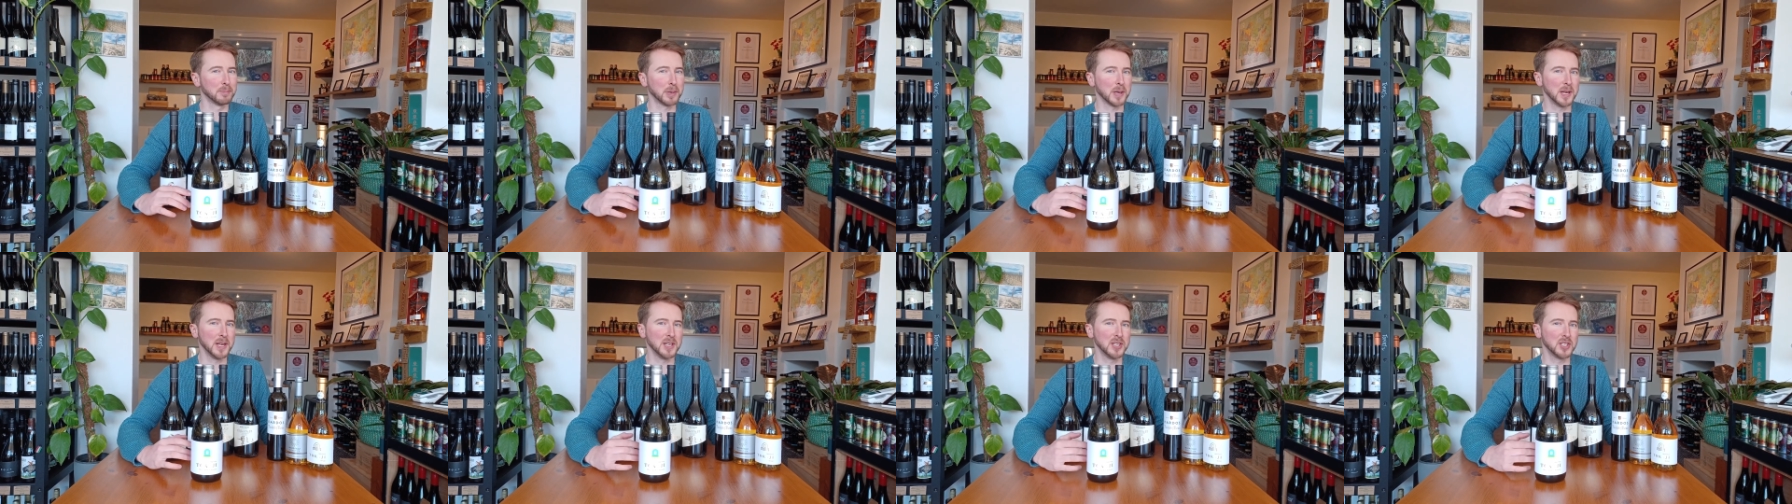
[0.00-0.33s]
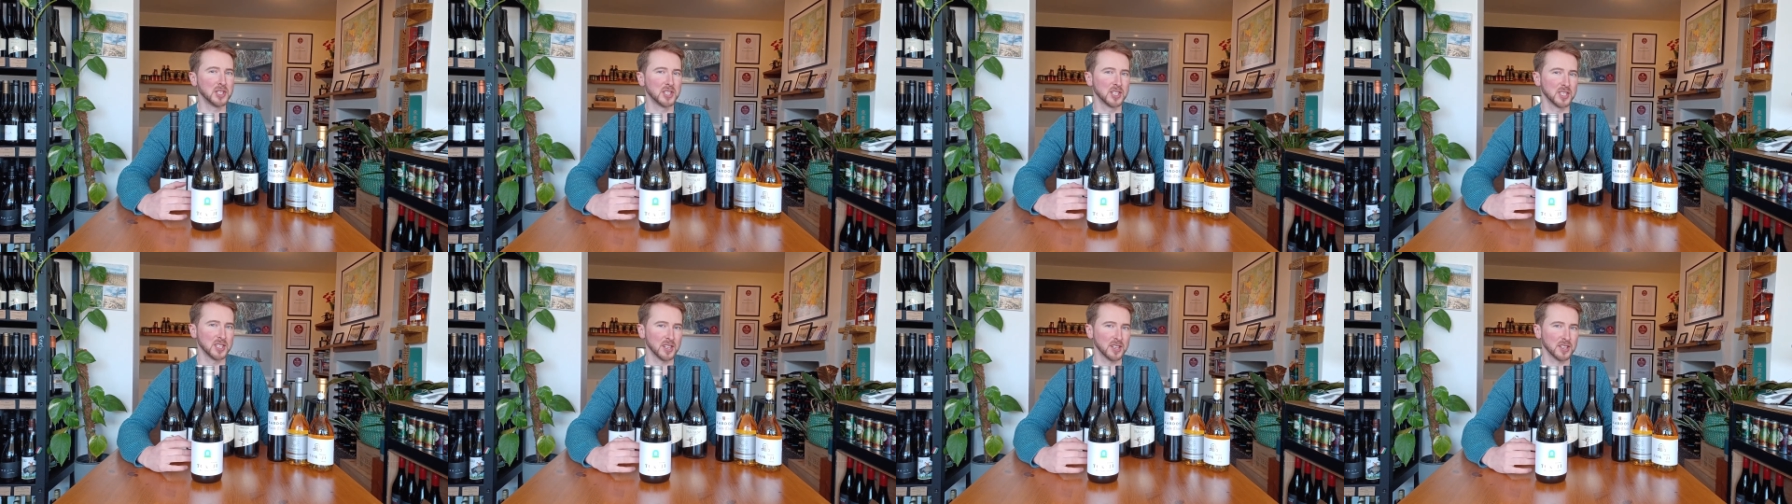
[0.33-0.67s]

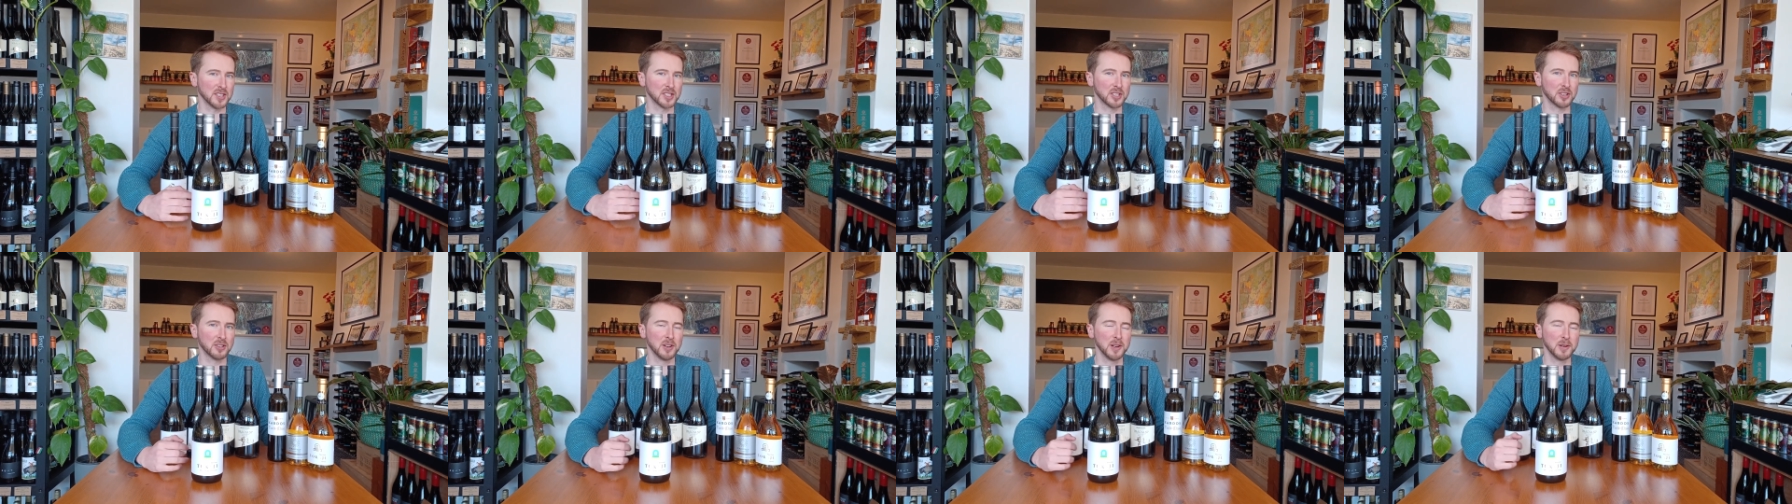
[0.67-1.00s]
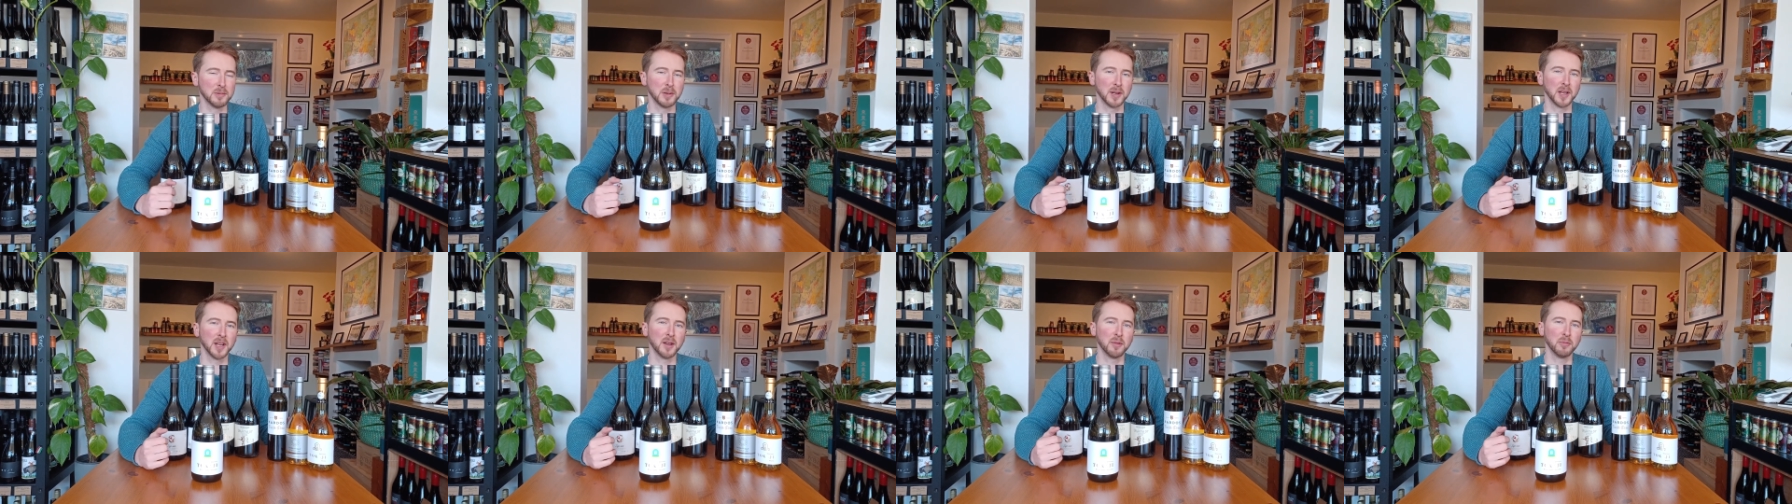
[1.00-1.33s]
peach starts
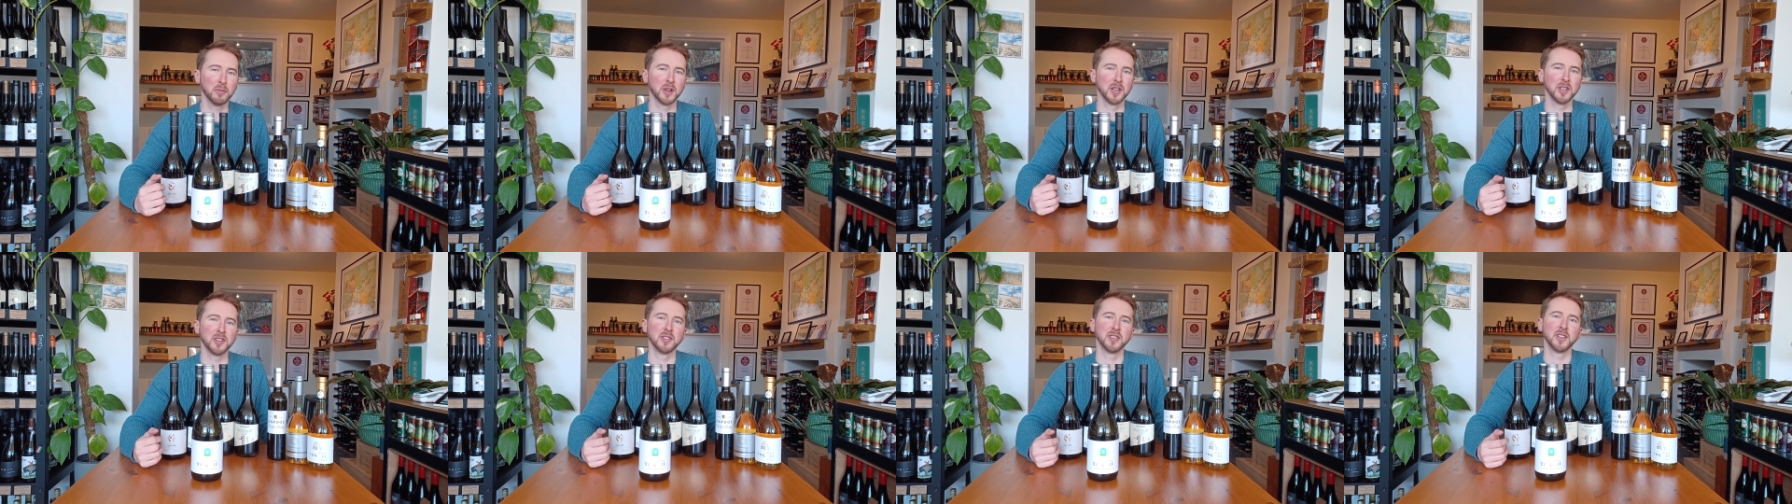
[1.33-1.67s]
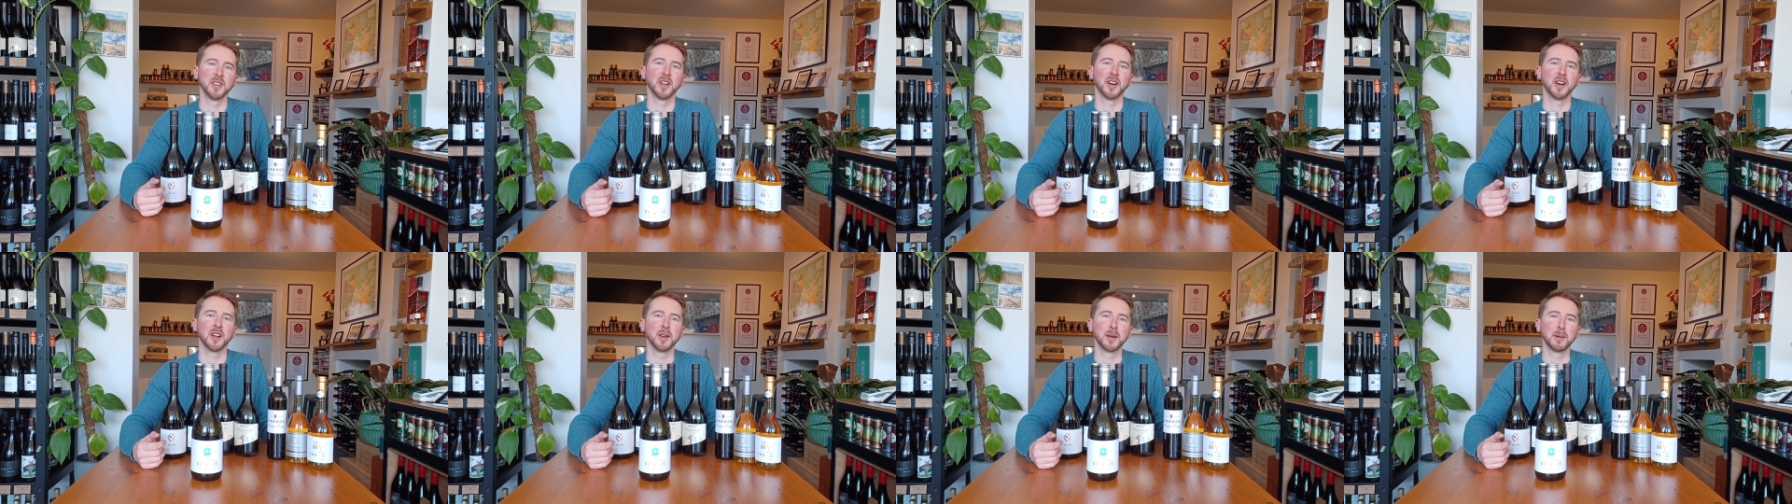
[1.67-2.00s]
creeping in when you're in
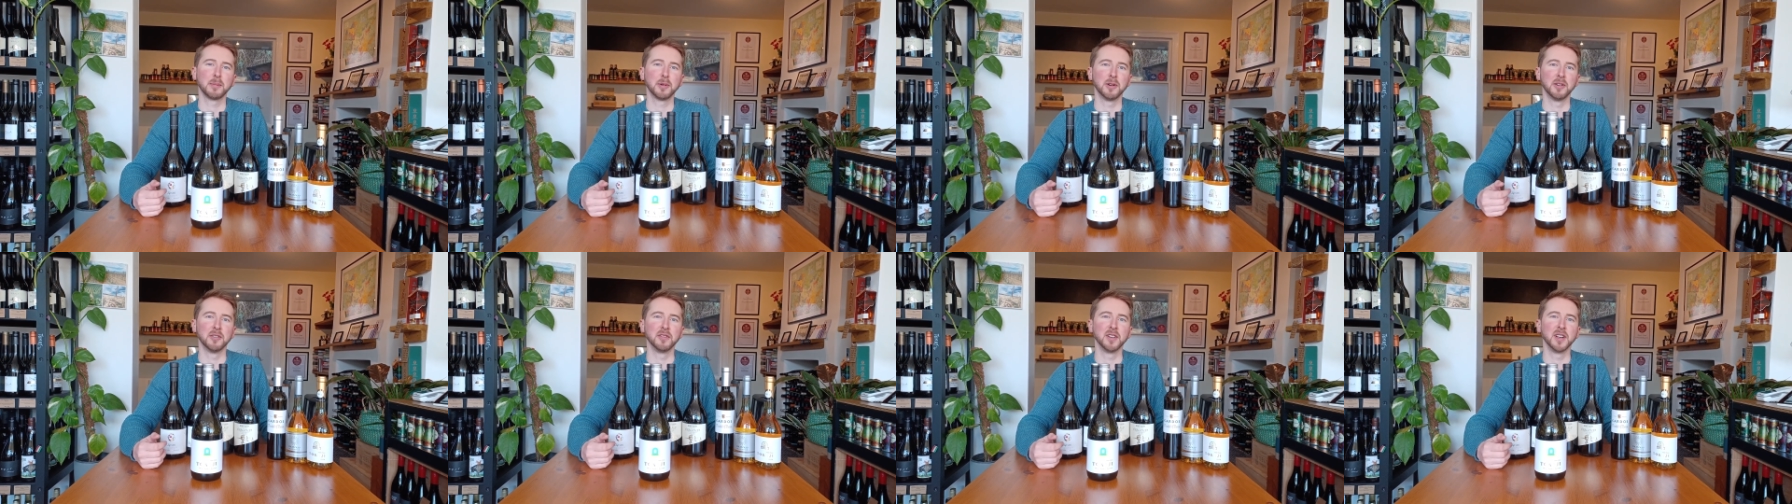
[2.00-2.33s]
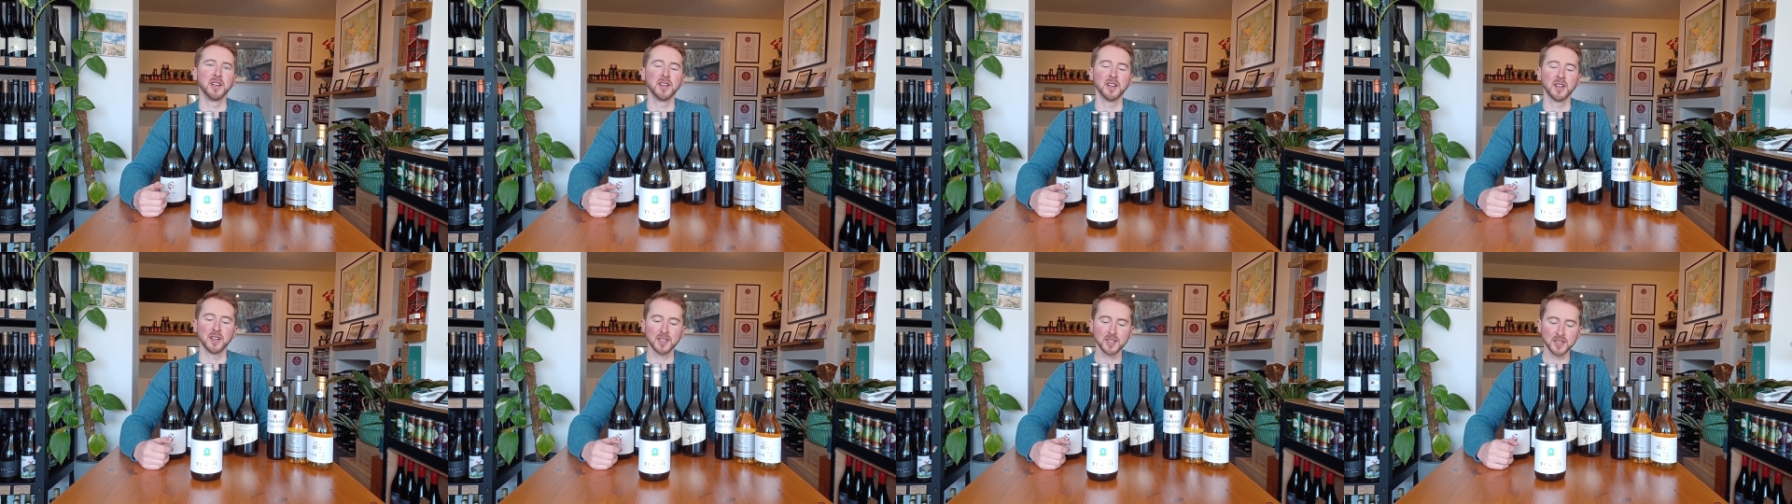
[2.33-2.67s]
the honey pot
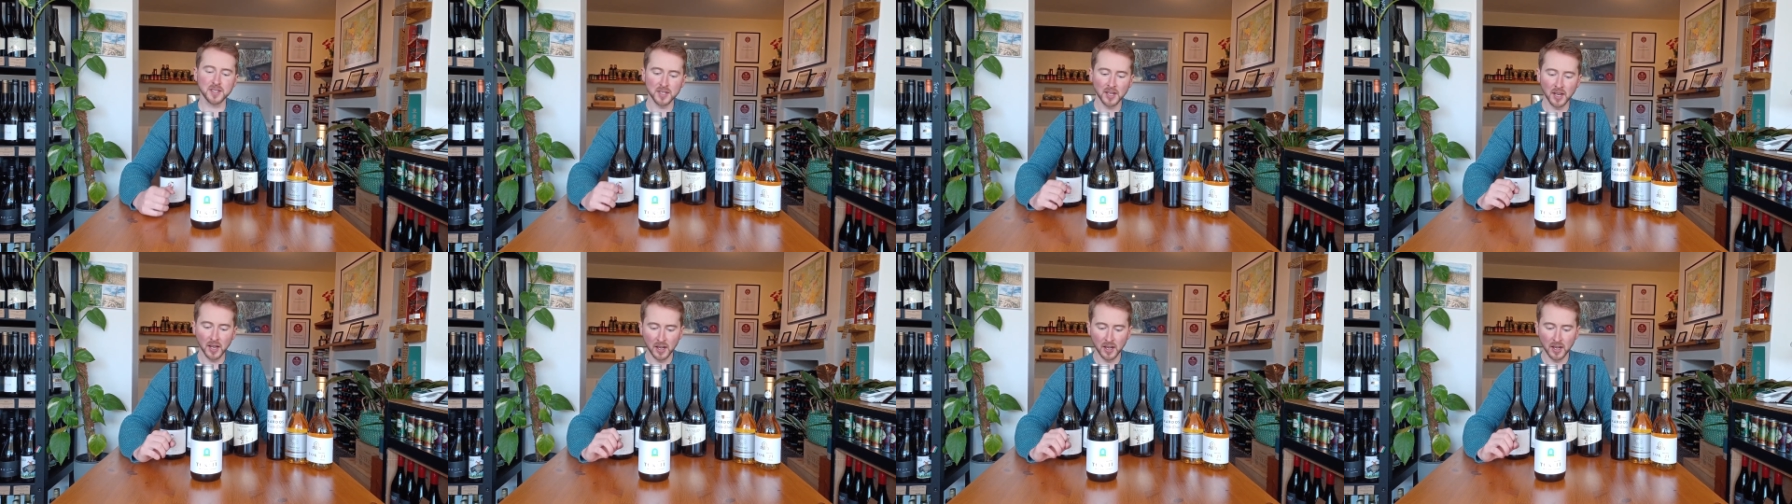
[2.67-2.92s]
vineyards.